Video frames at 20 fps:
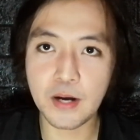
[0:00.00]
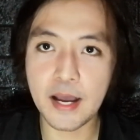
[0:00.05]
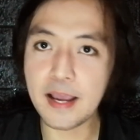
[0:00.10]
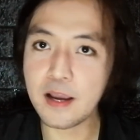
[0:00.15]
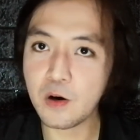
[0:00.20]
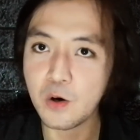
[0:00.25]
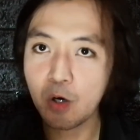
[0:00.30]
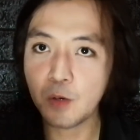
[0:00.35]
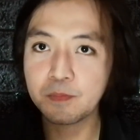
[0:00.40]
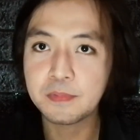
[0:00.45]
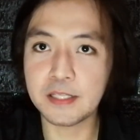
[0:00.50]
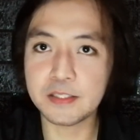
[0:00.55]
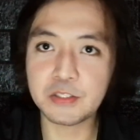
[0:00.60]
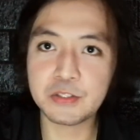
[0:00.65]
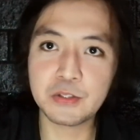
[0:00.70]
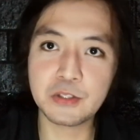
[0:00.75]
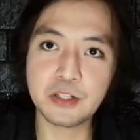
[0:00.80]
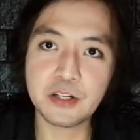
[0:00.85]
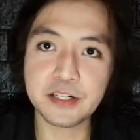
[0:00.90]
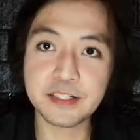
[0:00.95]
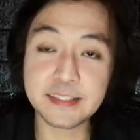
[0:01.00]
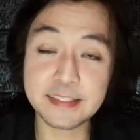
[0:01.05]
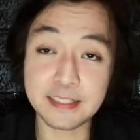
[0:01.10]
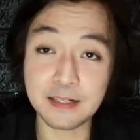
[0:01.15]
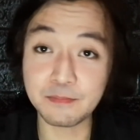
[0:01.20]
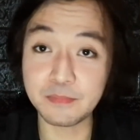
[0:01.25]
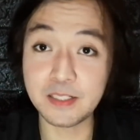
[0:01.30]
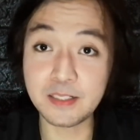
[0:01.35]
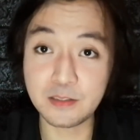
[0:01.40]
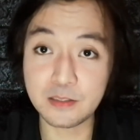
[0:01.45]
I hope that you learned
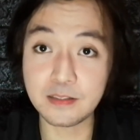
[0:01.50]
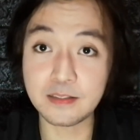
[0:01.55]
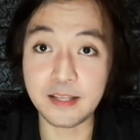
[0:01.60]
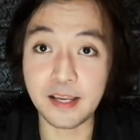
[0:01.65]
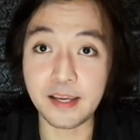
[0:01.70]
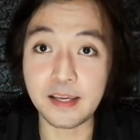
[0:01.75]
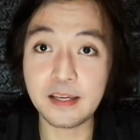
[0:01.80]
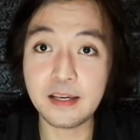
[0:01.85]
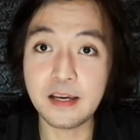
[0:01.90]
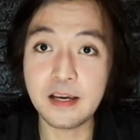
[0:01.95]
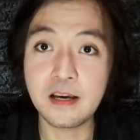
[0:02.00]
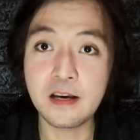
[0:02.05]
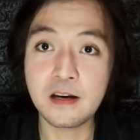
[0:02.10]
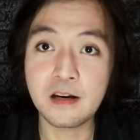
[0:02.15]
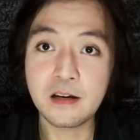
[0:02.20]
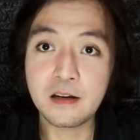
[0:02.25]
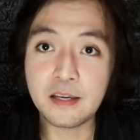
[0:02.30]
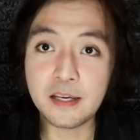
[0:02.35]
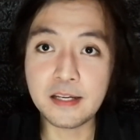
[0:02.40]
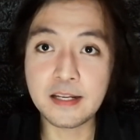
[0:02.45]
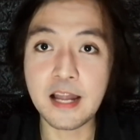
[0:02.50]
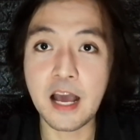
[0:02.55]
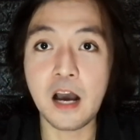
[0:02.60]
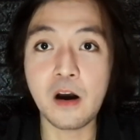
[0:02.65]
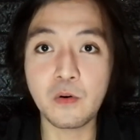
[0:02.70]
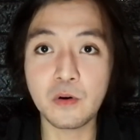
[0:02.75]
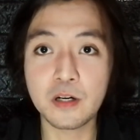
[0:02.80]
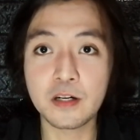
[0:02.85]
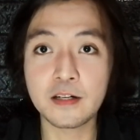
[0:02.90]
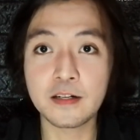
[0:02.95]
something today in
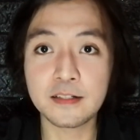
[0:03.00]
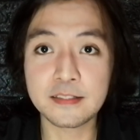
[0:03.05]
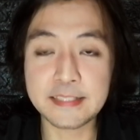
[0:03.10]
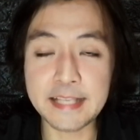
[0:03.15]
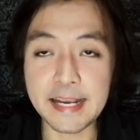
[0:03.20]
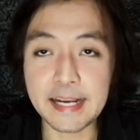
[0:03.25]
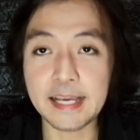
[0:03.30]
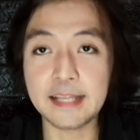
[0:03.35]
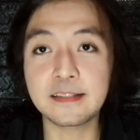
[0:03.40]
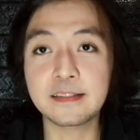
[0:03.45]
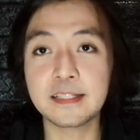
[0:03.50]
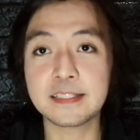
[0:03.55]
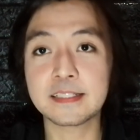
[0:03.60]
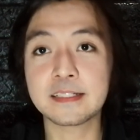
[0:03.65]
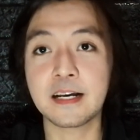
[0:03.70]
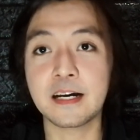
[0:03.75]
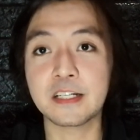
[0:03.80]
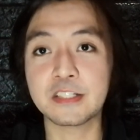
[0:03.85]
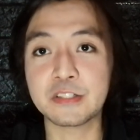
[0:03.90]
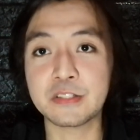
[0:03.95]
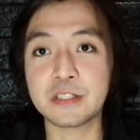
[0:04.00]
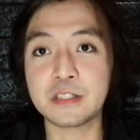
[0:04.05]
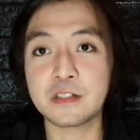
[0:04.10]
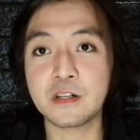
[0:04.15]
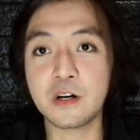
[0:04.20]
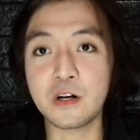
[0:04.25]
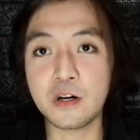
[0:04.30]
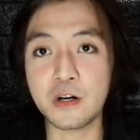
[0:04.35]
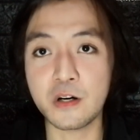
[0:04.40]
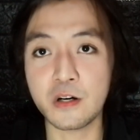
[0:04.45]
our second discussion
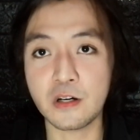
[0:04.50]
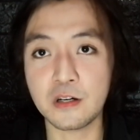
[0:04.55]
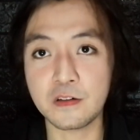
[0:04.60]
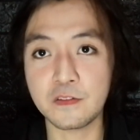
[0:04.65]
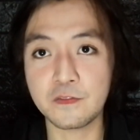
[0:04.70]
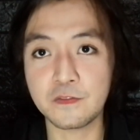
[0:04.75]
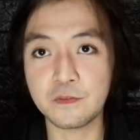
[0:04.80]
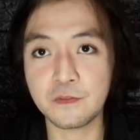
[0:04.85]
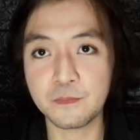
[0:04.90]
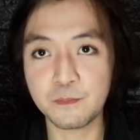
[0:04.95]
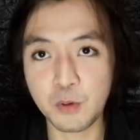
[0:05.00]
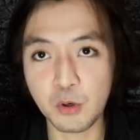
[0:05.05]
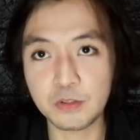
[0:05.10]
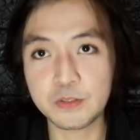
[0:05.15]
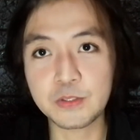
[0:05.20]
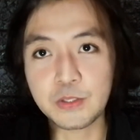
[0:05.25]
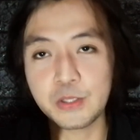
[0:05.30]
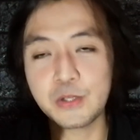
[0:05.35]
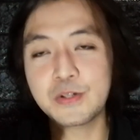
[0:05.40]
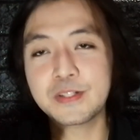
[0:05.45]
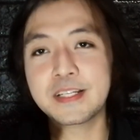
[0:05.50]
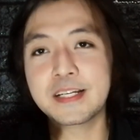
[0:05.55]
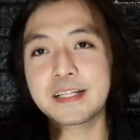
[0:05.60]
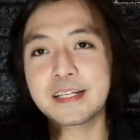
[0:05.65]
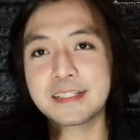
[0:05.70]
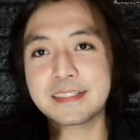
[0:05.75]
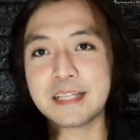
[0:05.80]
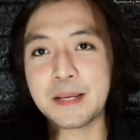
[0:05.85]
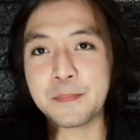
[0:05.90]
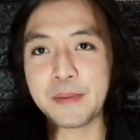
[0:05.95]
of
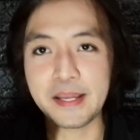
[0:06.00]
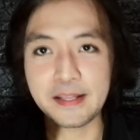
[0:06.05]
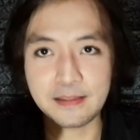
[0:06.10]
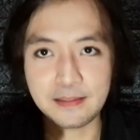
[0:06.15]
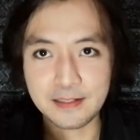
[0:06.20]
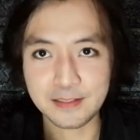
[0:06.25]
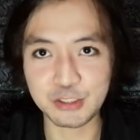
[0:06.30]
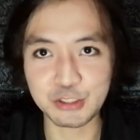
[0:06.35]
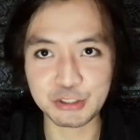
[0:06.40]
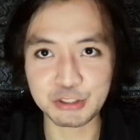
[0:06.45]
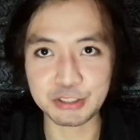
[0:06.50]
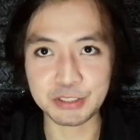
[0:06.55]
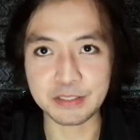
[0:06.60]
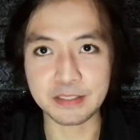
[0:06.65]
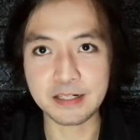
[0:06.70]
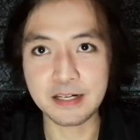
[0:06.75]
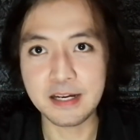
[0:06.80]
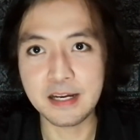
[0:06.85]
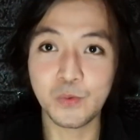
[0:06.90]
postcolonialism in literature.